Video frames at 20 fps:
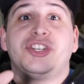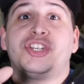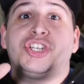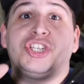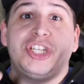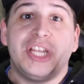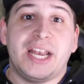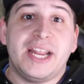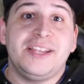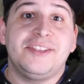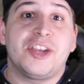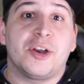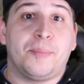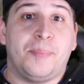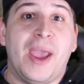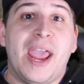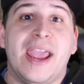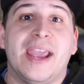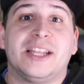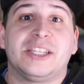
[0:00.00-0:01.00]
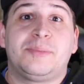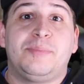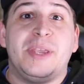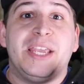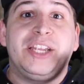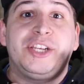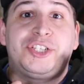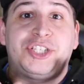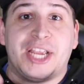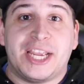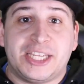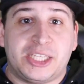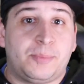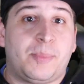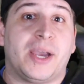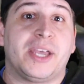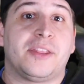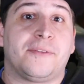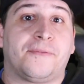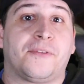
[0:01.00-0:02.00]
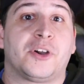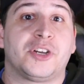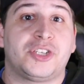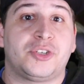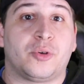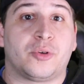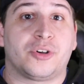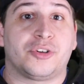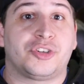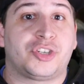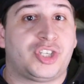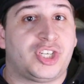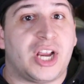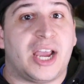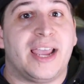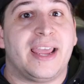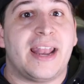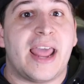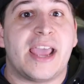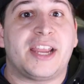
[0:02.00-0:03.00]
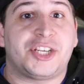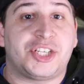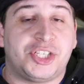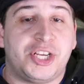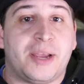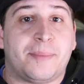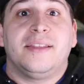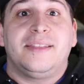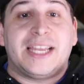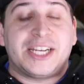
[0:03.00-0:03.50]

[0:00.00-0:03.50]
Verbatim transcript: shitting their pants being chased by the First Order's giant-ass ship,